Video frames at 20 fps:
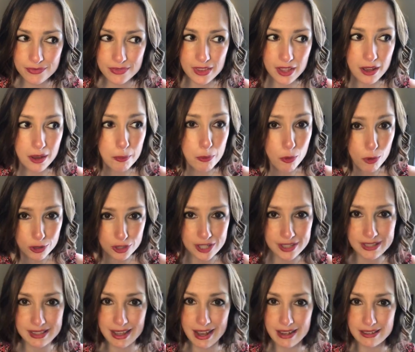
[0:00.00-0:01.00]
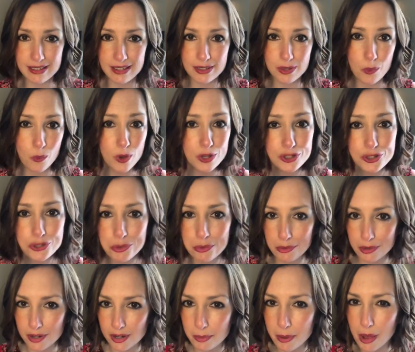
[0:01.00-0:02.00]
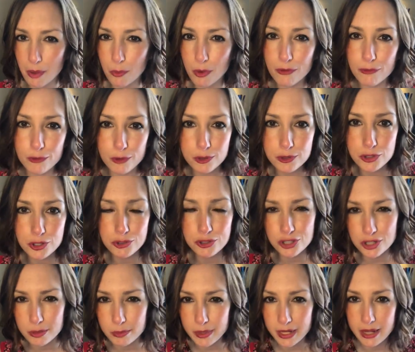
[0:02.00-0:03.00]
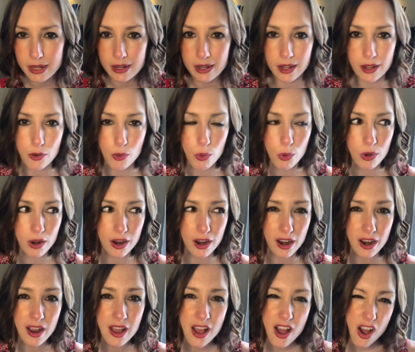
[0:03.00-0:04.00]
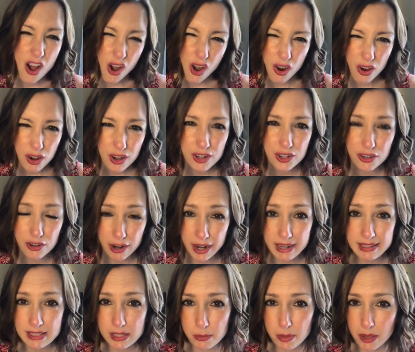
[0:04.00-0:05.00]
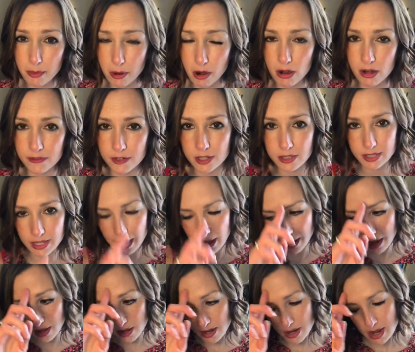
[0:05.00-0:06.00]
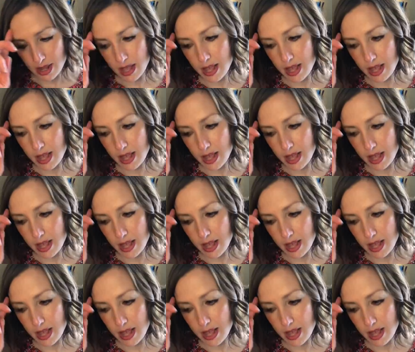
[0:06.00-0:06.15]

the portion sizes, and once you learn about what foods you should be eating or aren't great to be a part of your diet,